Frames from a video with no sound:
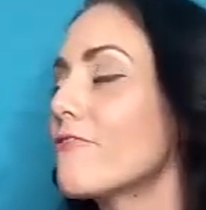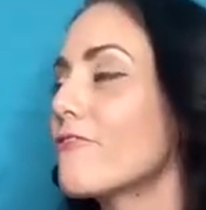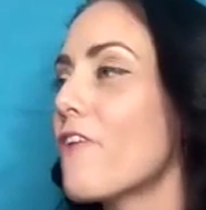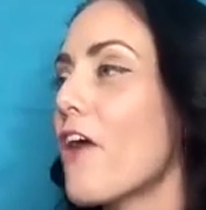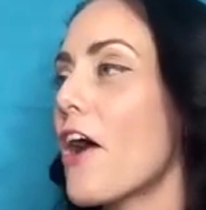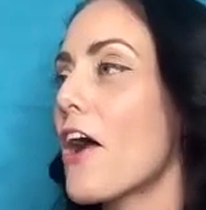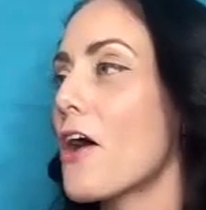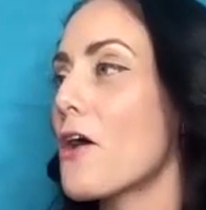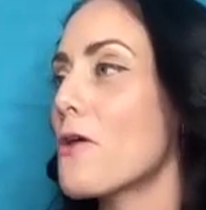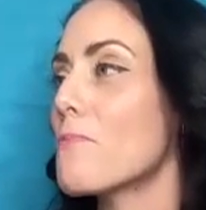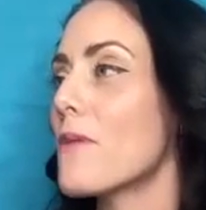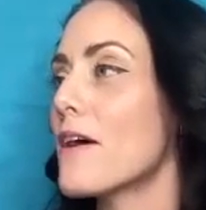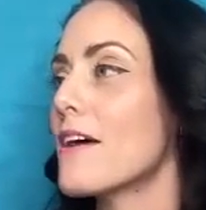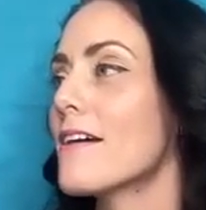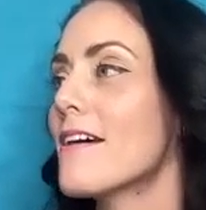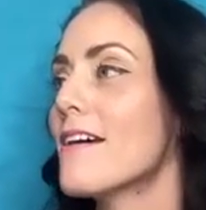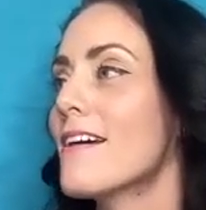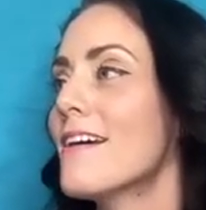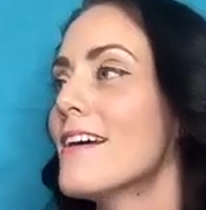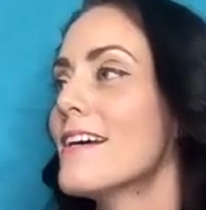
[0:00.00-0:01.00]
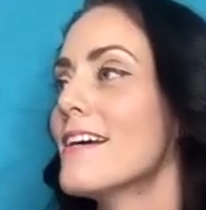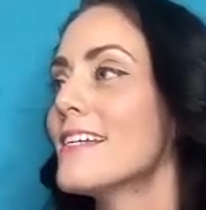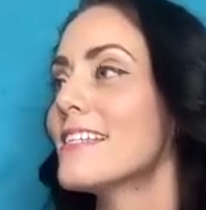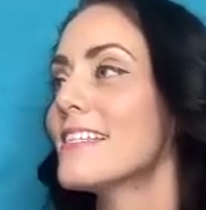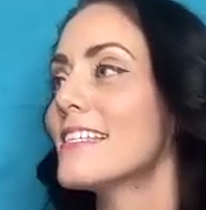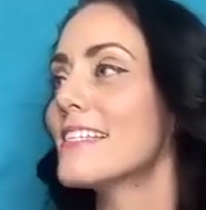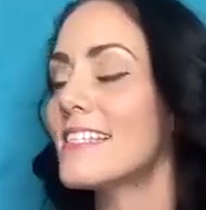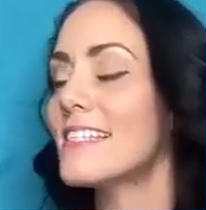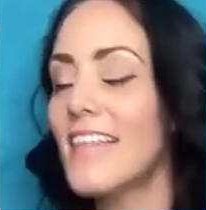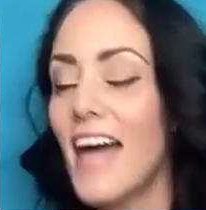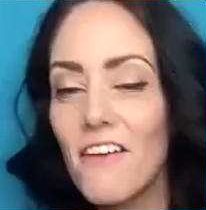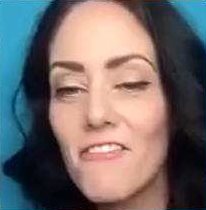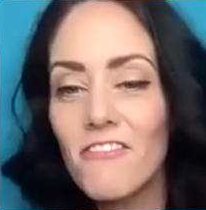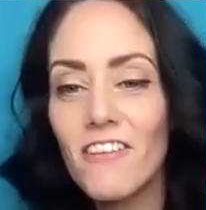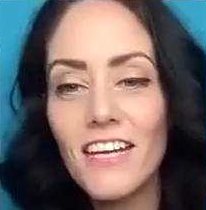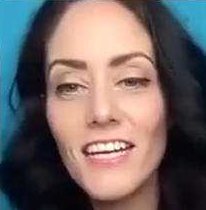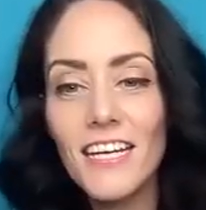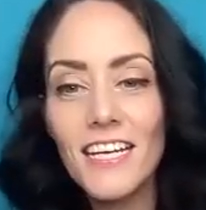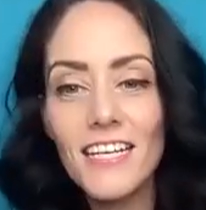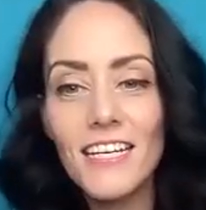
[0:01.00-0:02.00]
from
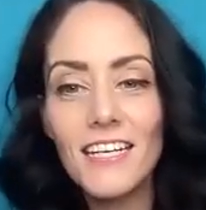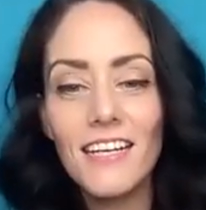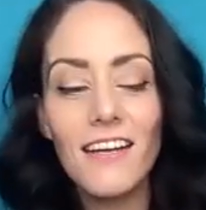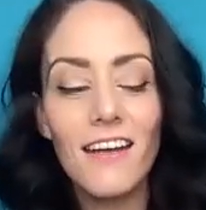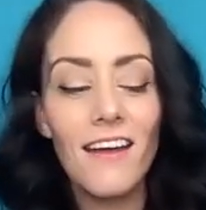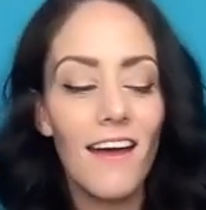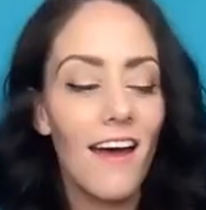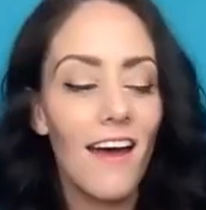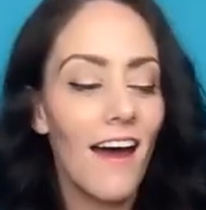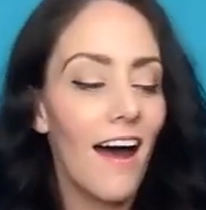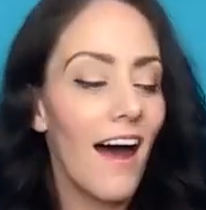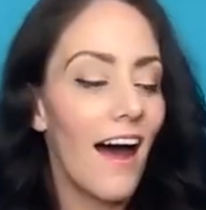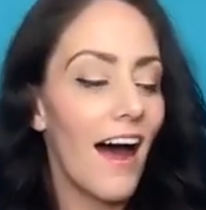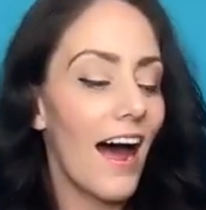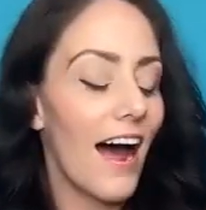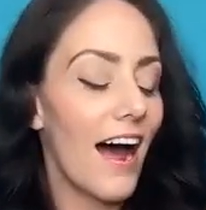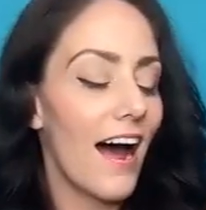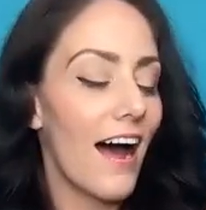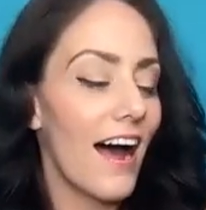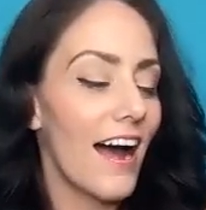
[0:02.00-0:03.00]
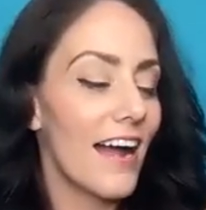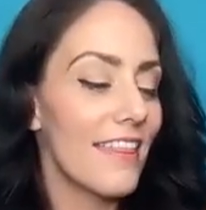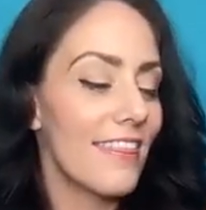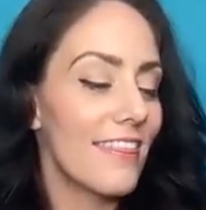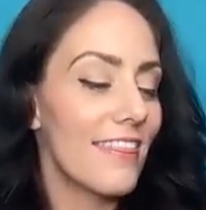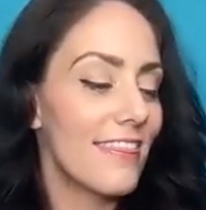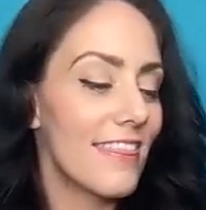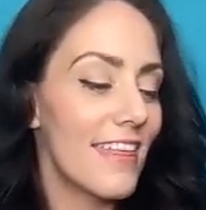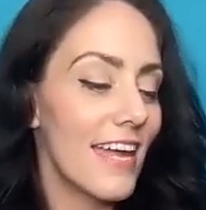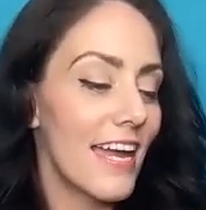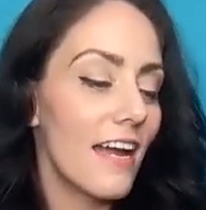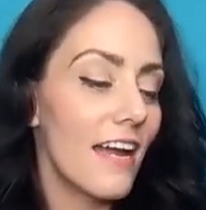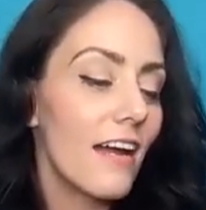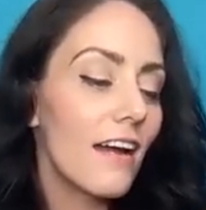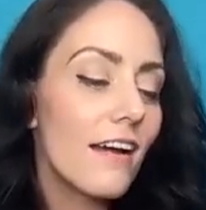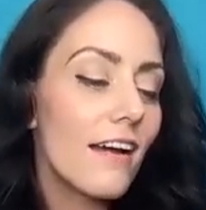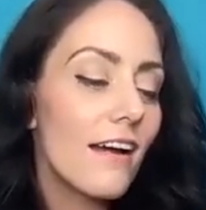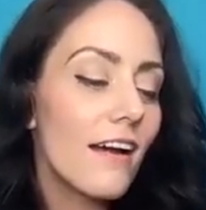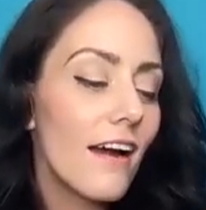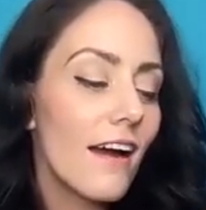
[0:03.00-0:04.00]
seven, uh I think
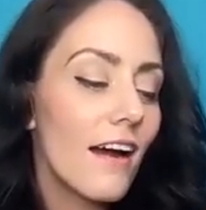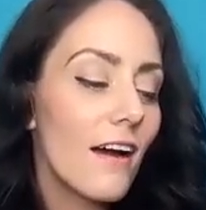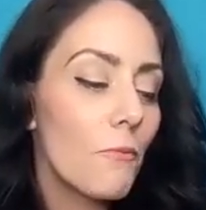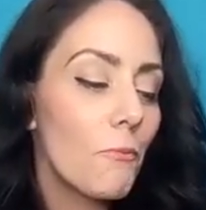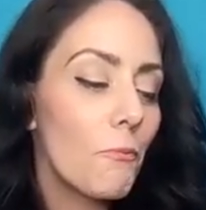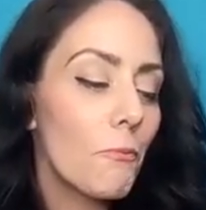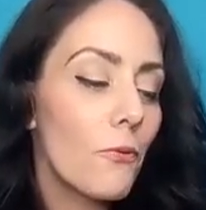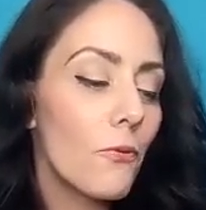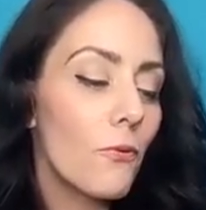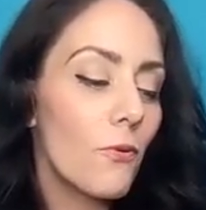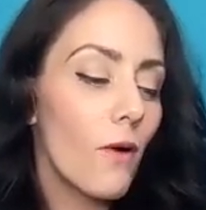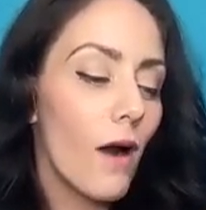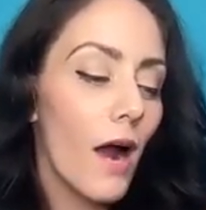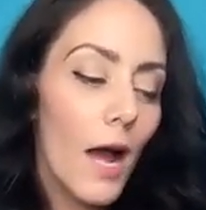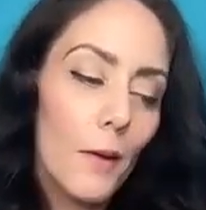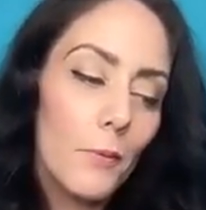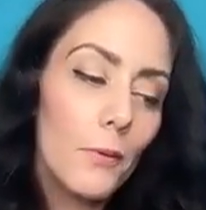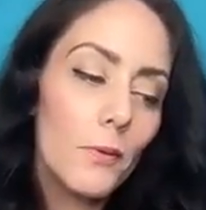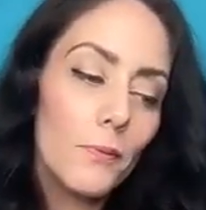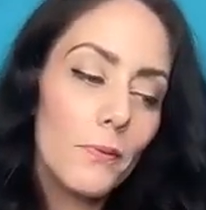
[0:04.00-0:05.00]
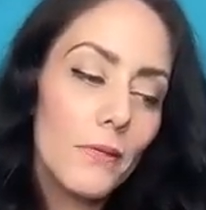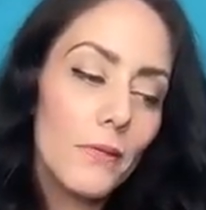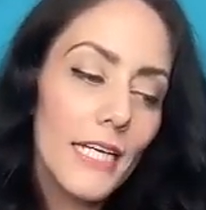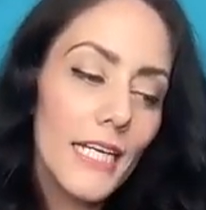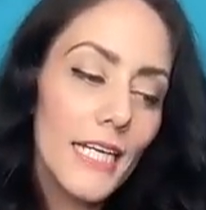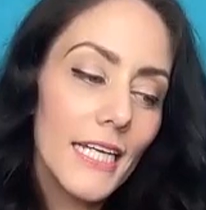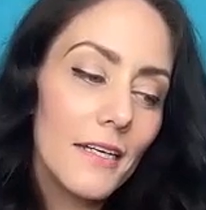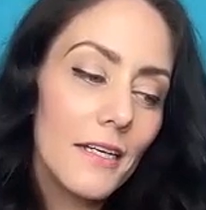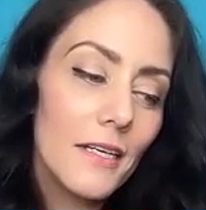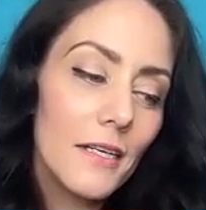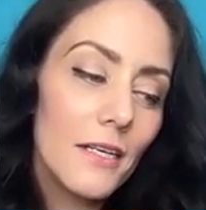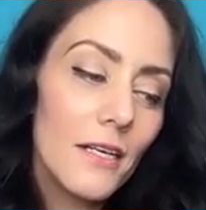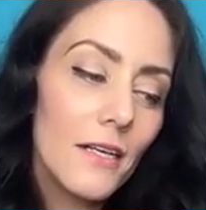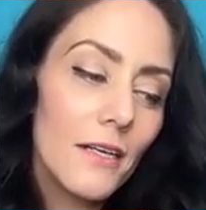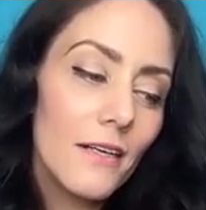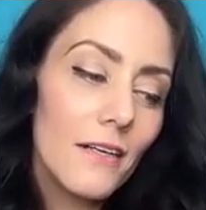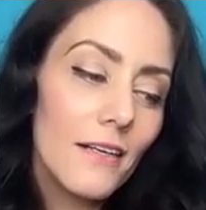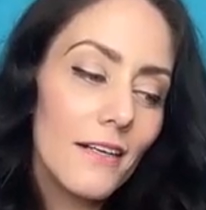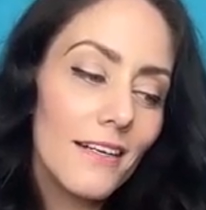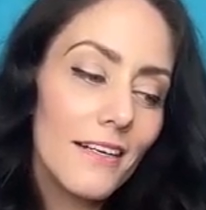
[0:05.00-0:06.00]
probably
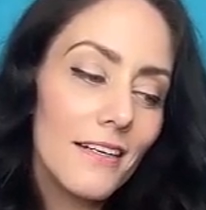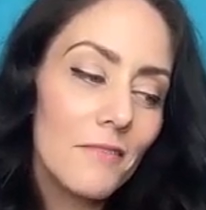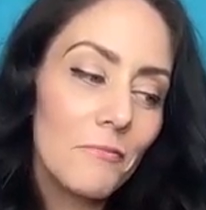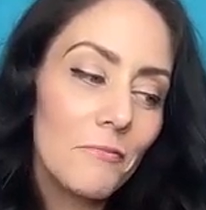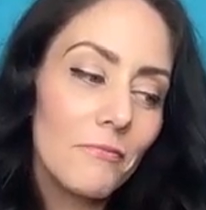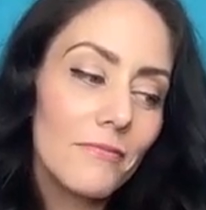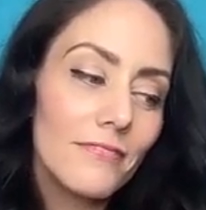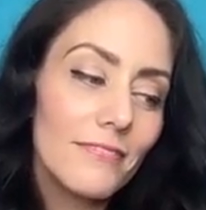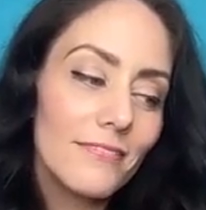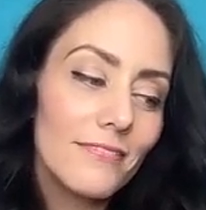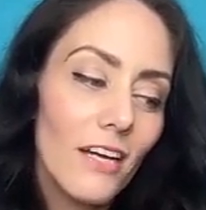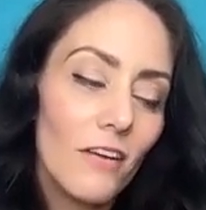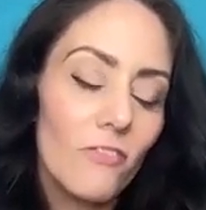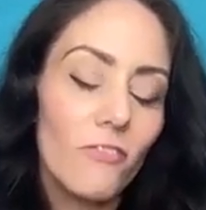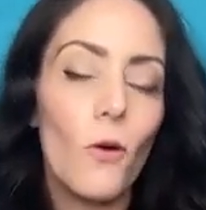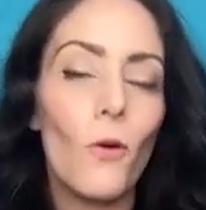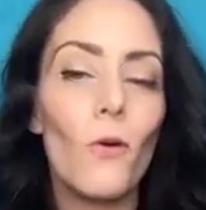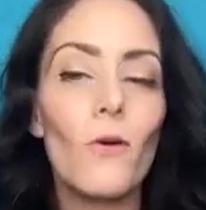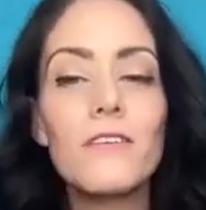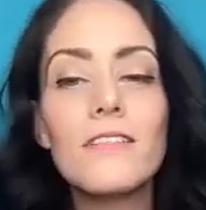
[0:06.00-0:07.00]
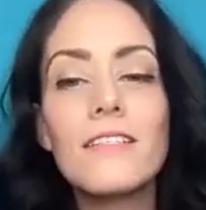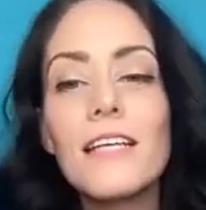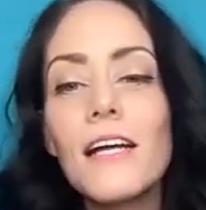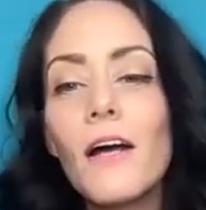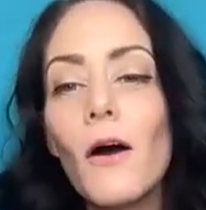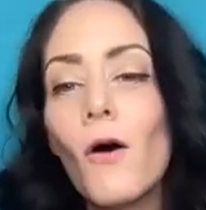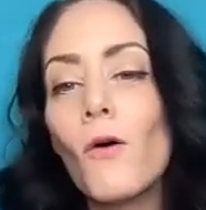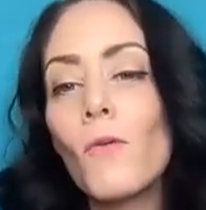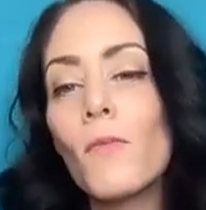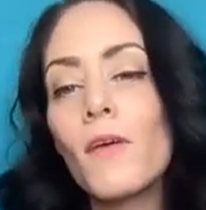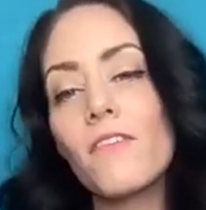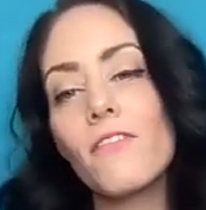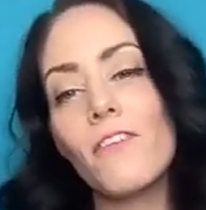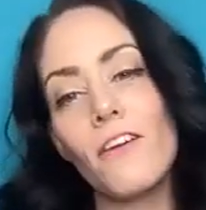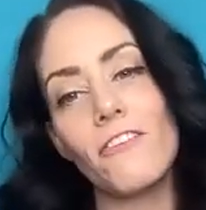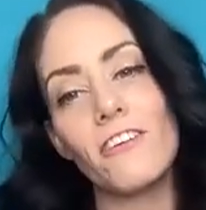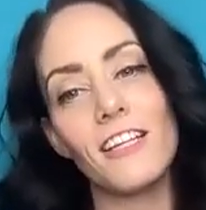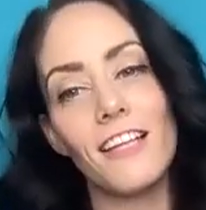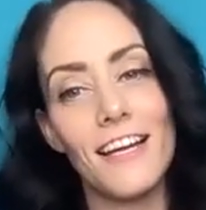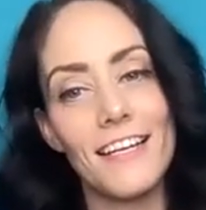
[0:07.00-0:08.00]
of course, like all my
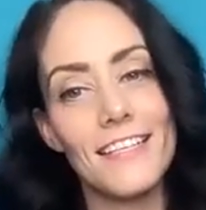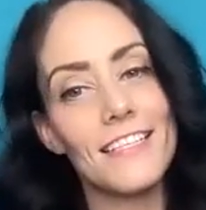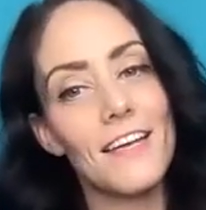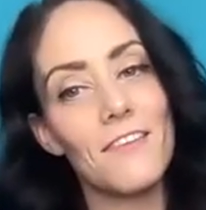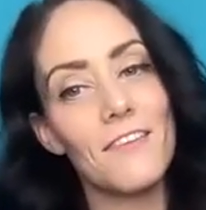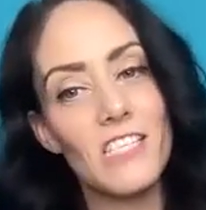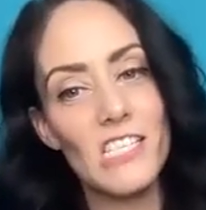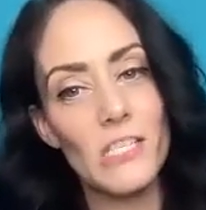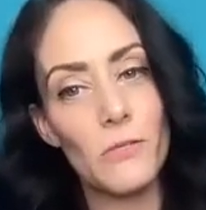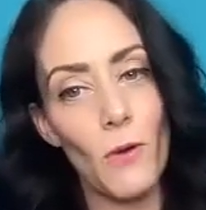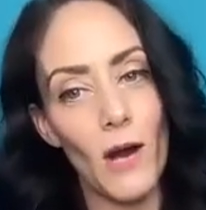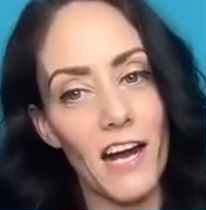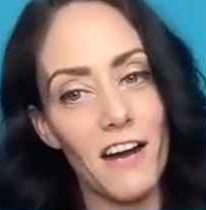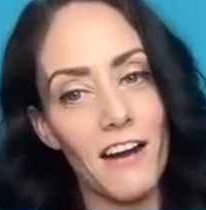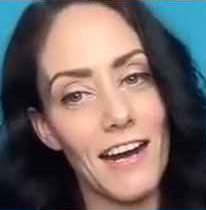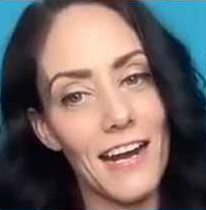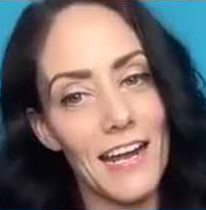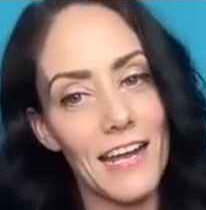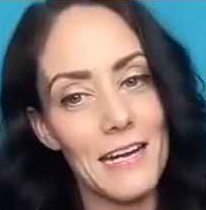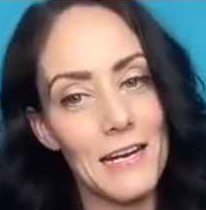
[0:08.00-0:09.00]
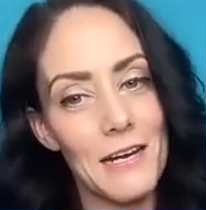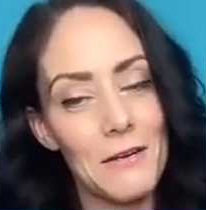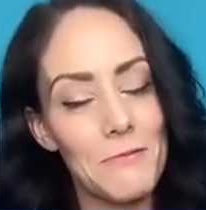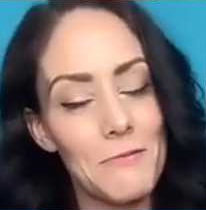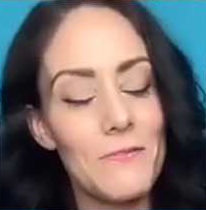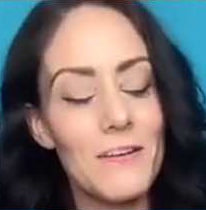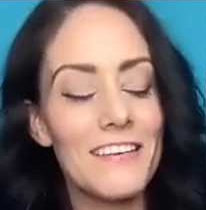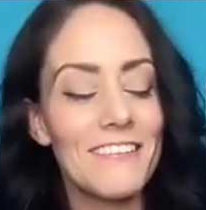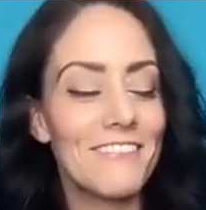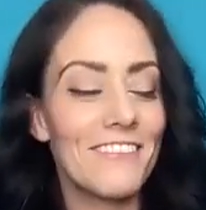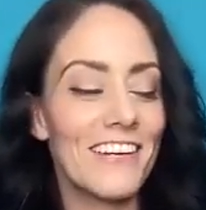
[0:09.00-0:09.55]
favorite lines have swearing in them,